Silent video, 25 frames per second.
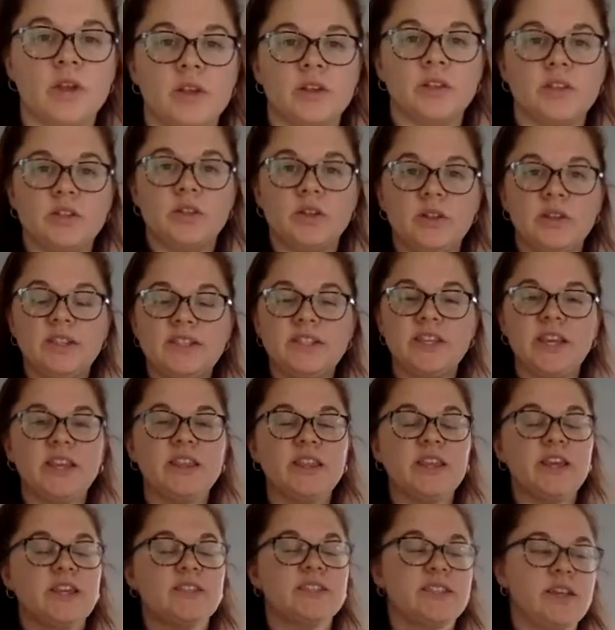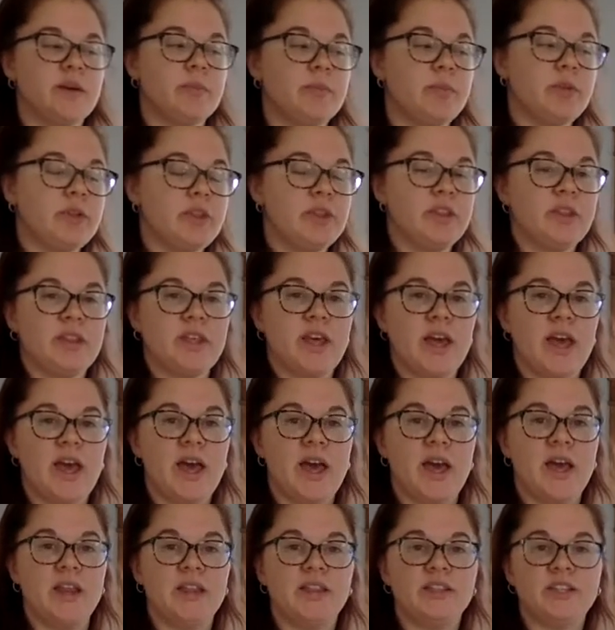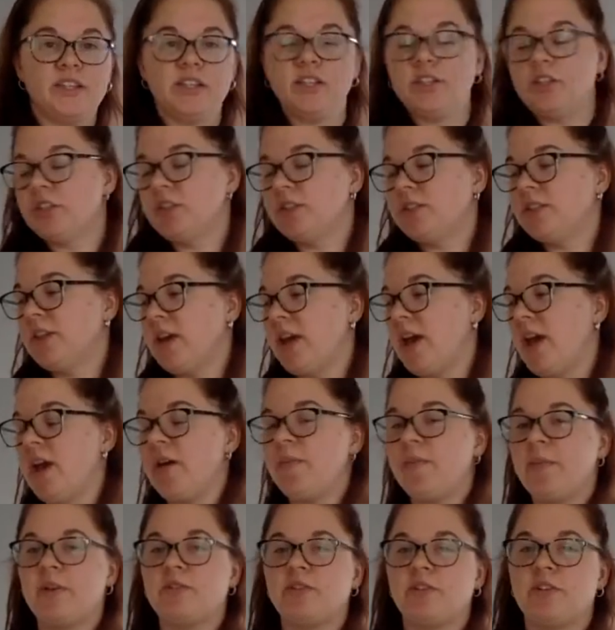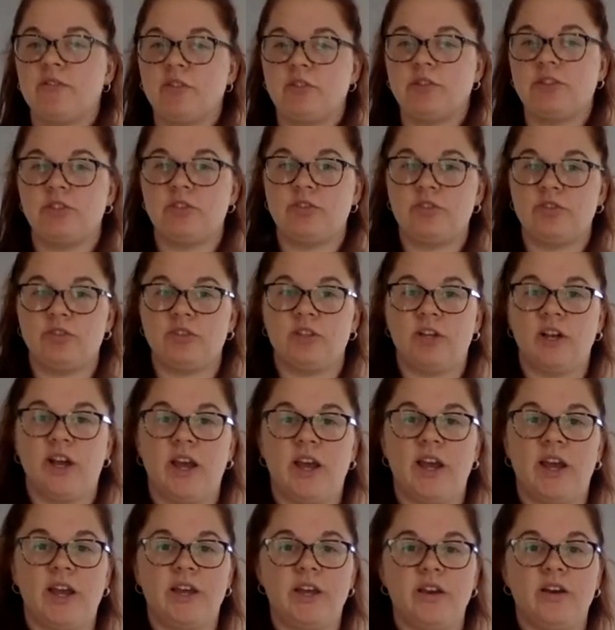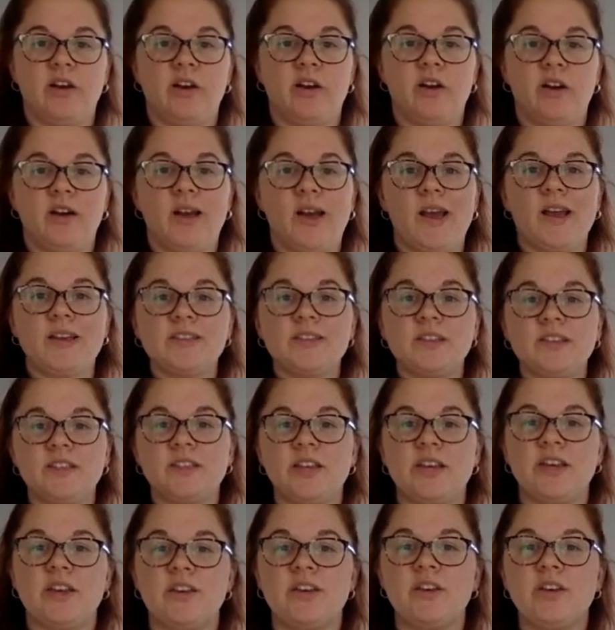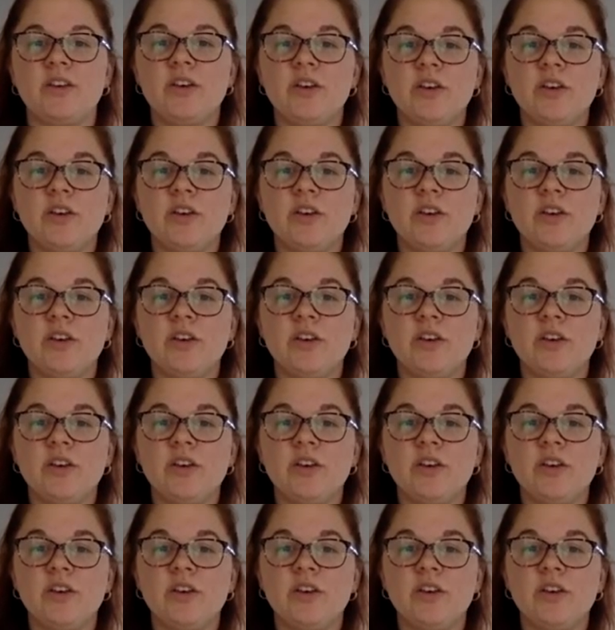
So let's take the example that the teachers at Mount Jefferson Junior High are asked to send